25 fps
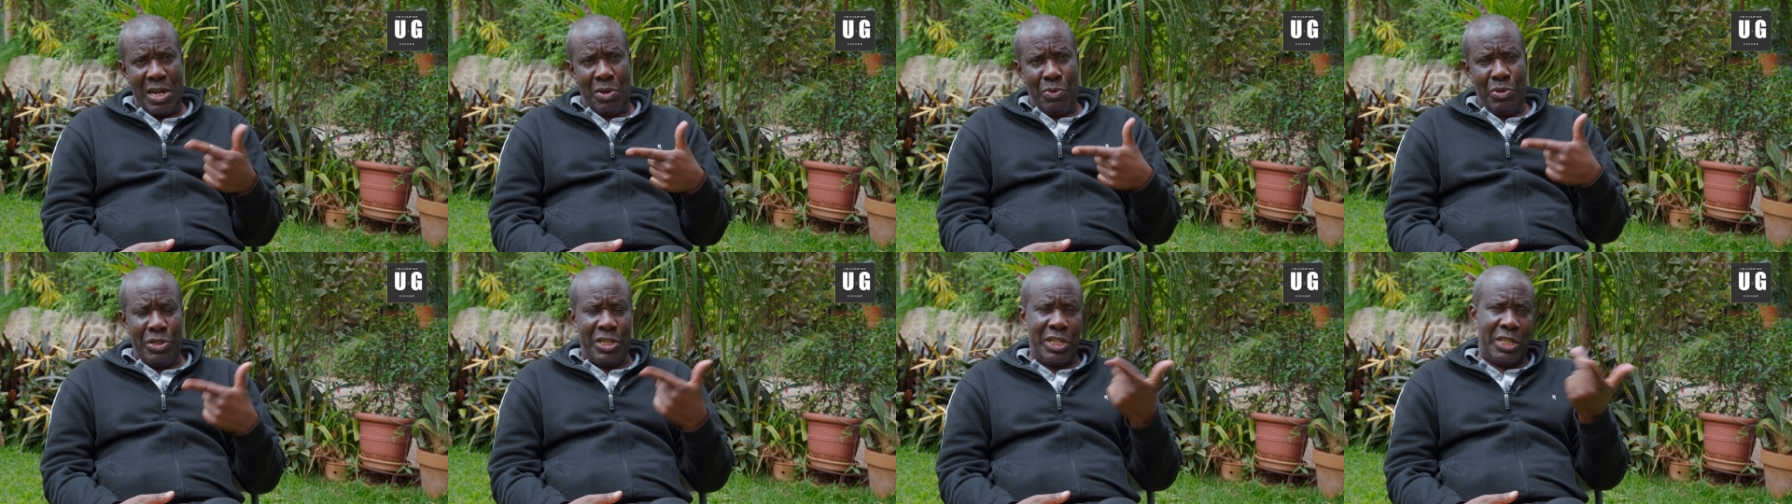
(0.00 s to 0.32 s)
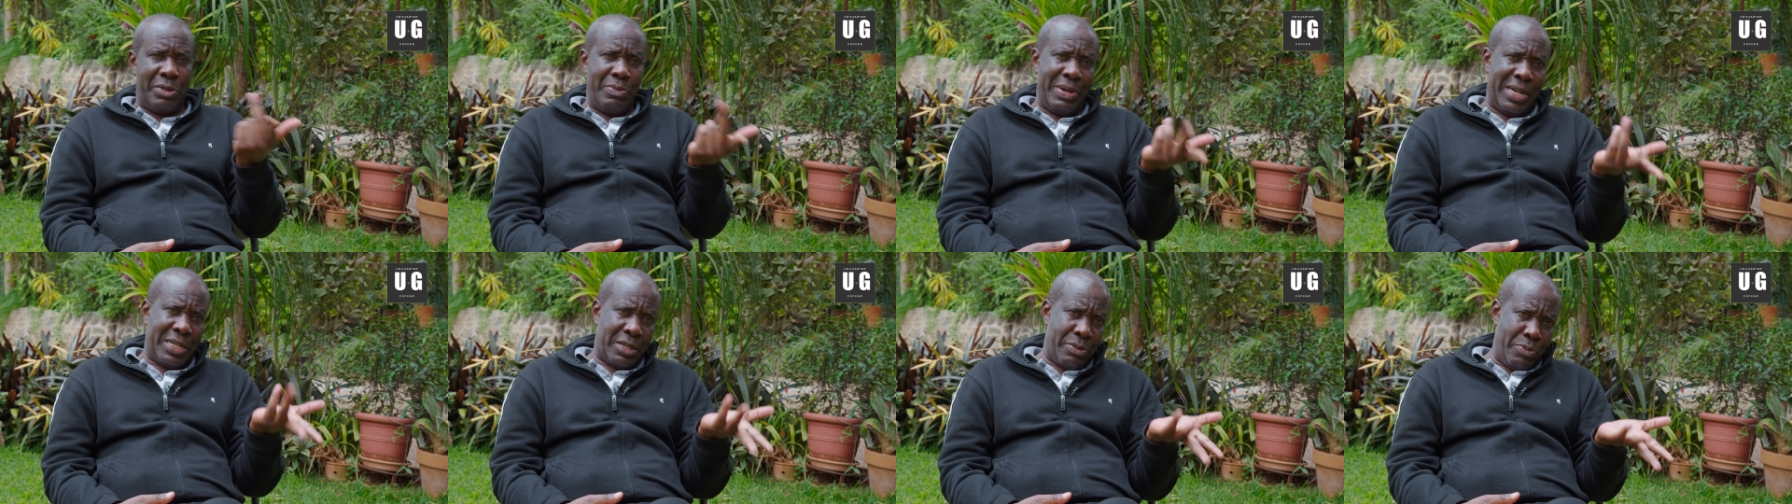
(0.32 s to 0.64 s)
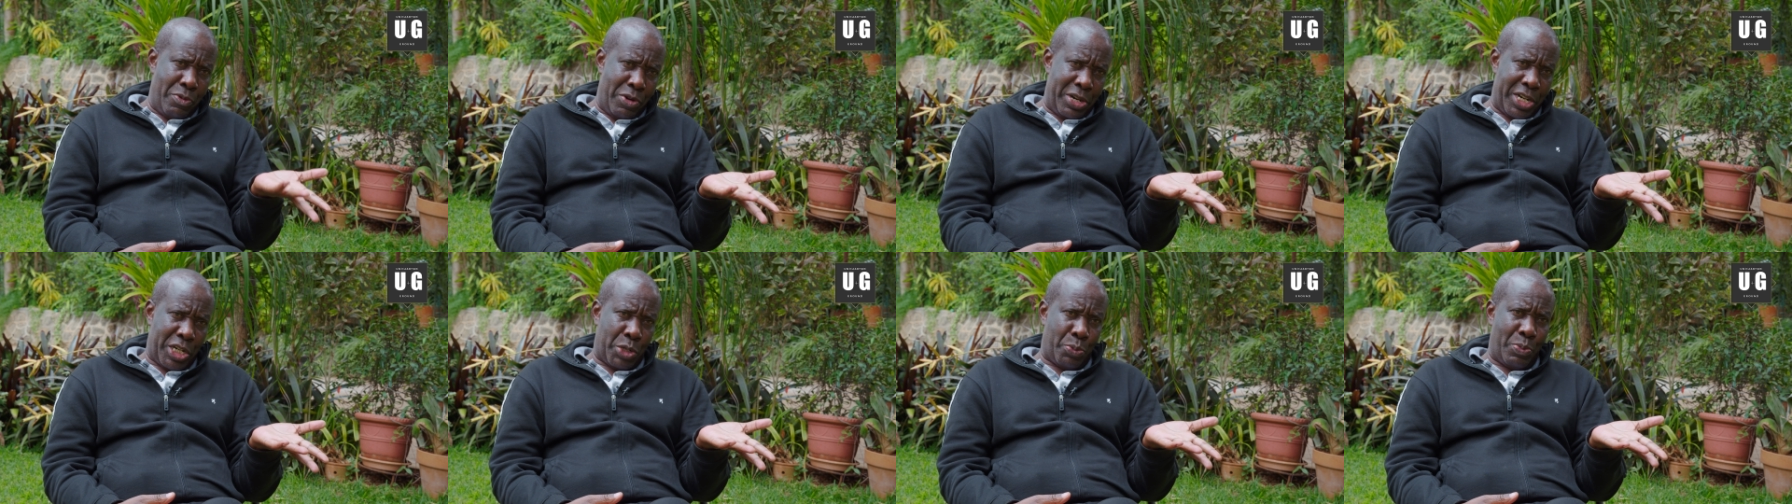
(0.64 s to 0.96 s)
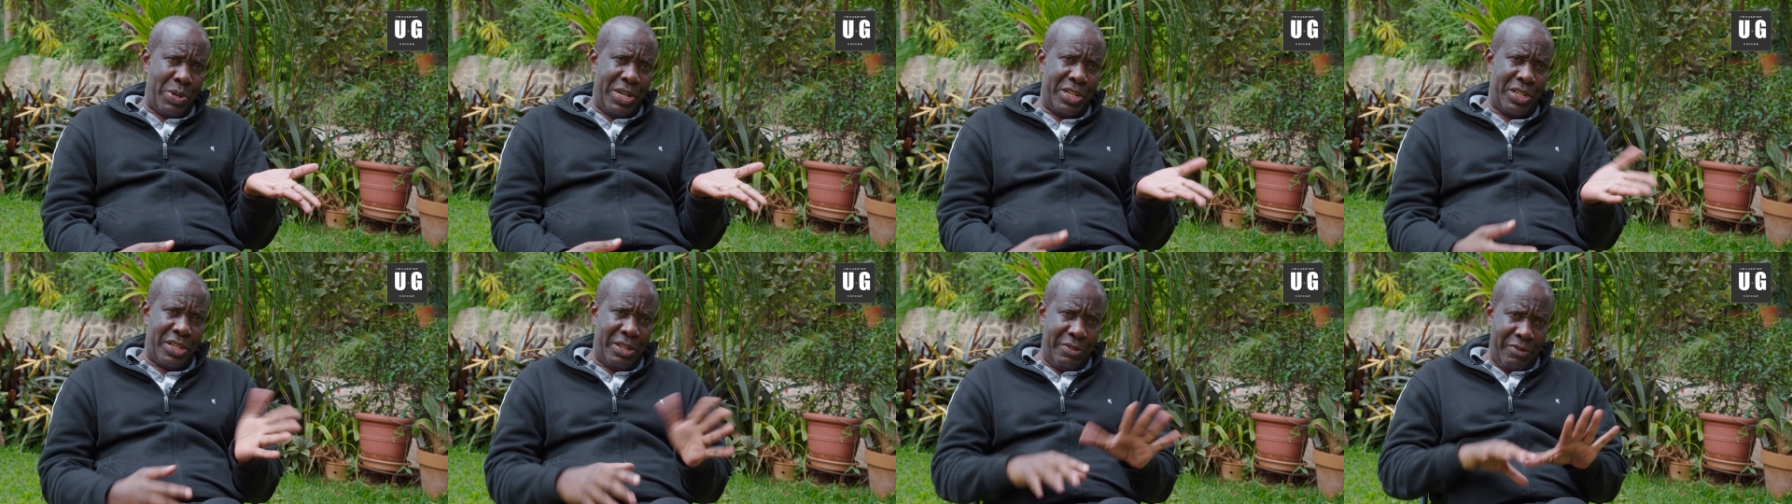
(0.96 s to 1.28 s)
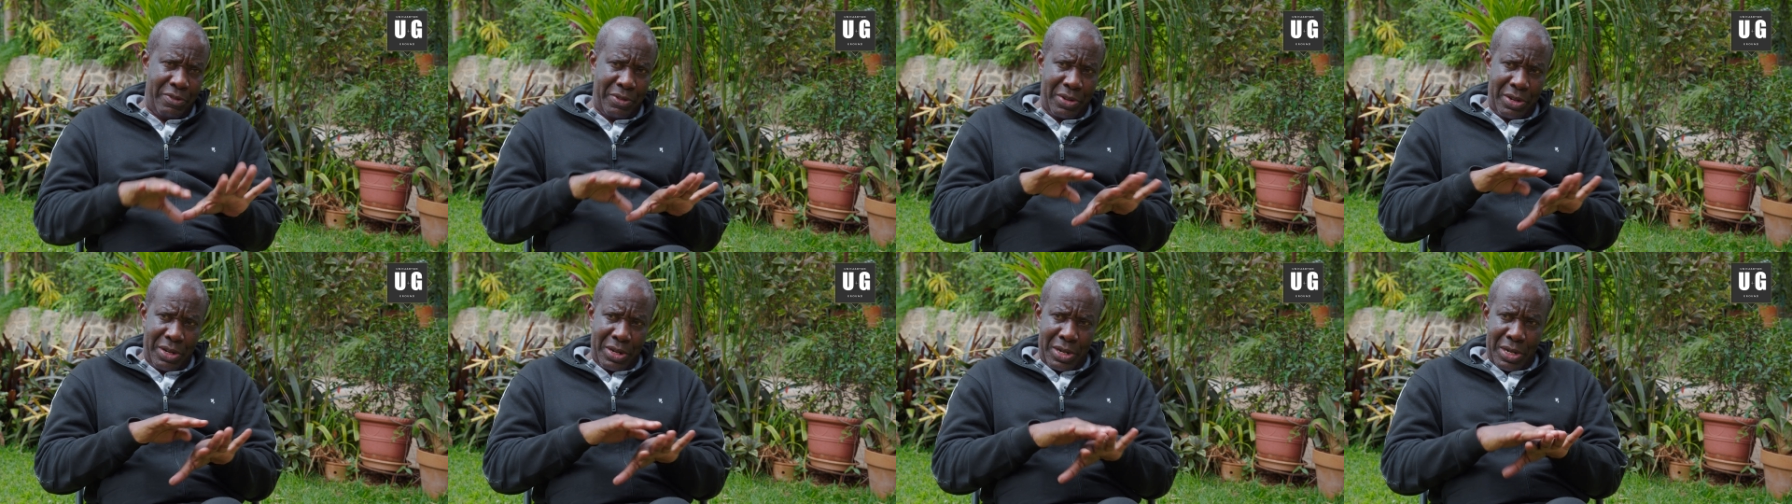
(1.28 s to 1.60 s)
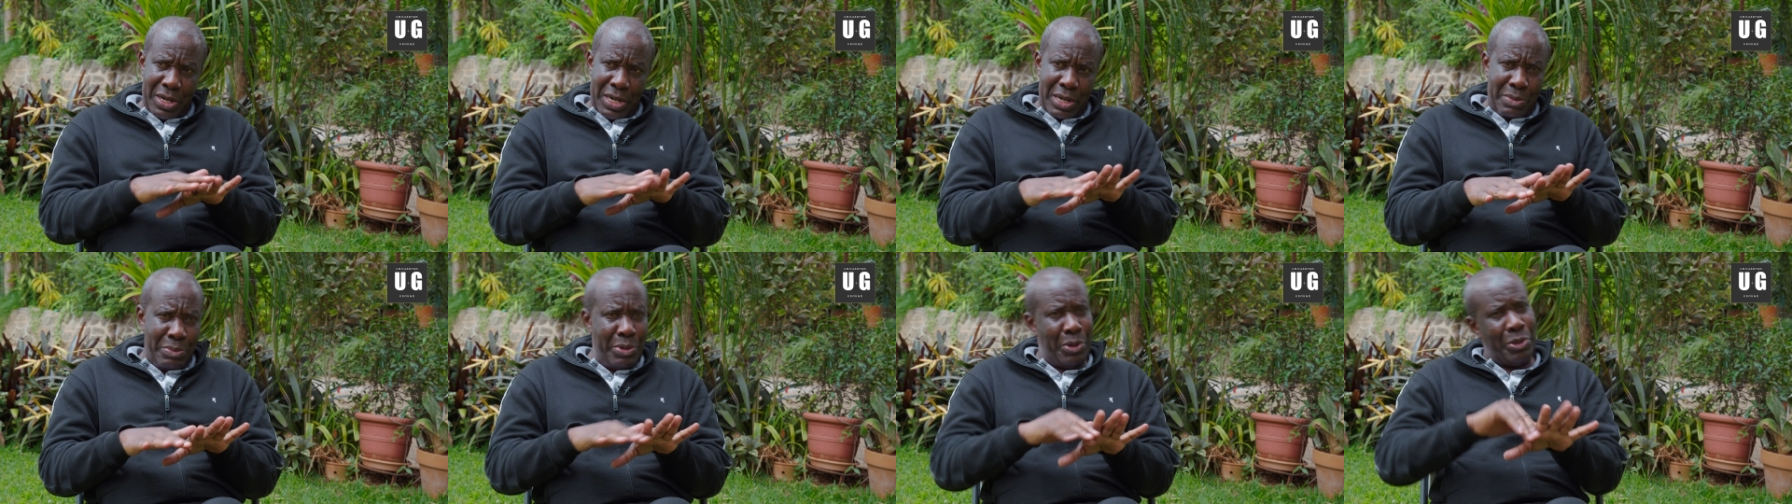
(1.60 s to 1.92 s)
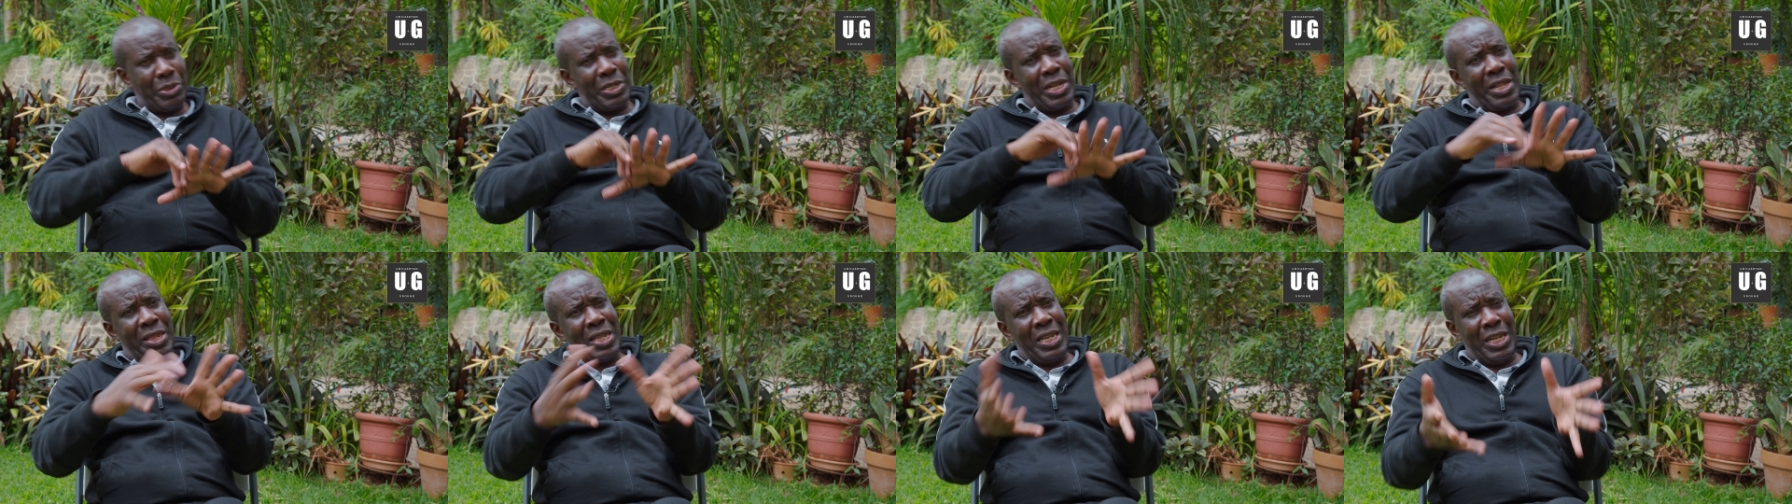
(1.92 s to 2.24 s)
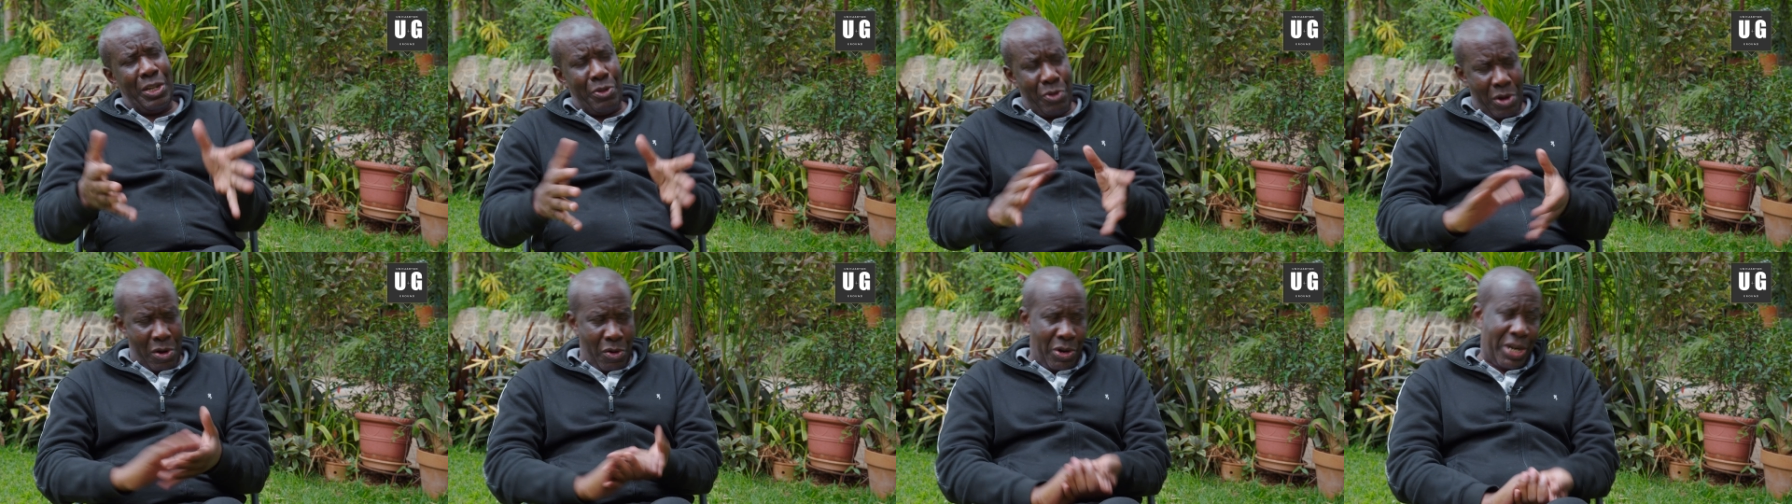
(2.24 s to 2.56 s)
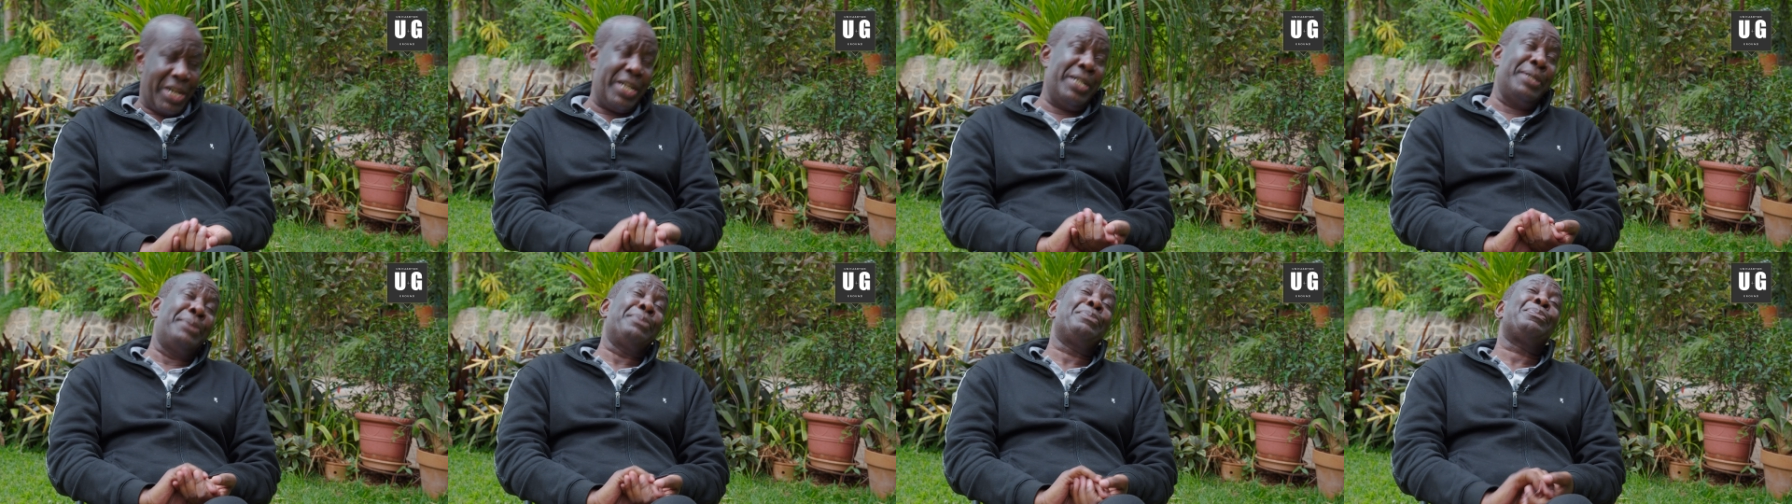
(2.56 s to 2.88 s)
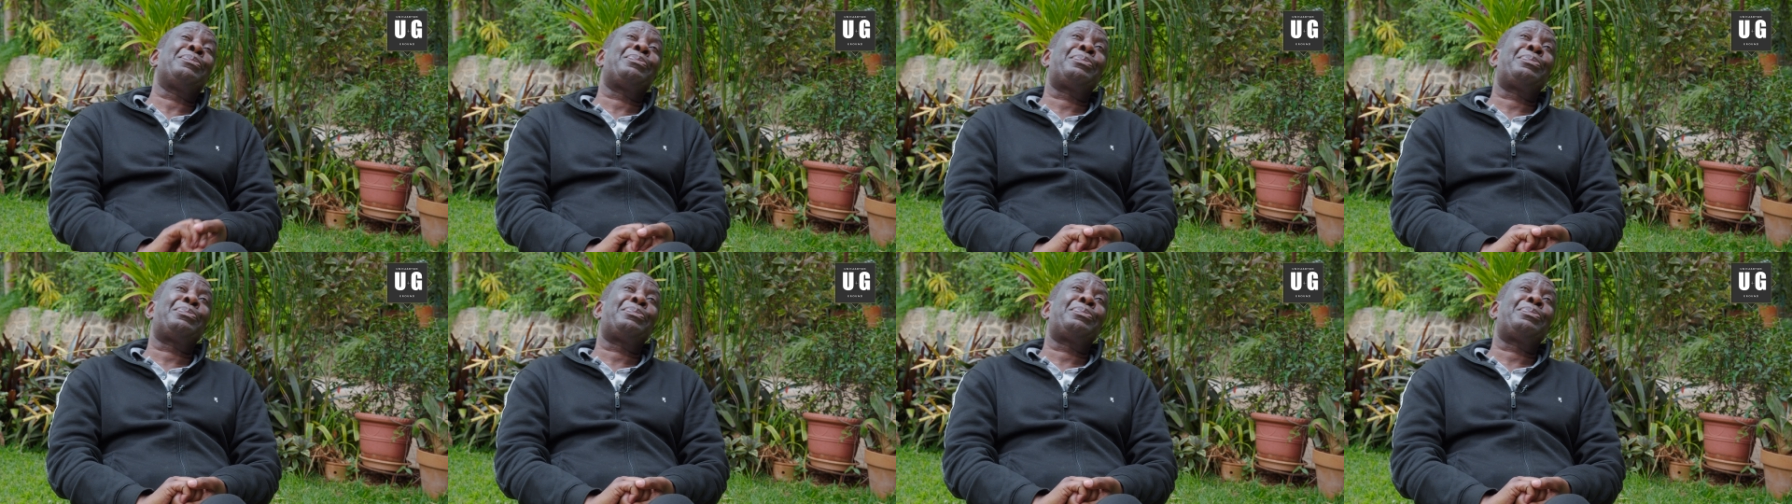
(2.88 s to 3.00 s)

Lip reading: which is much more expensive, because I think you are okay.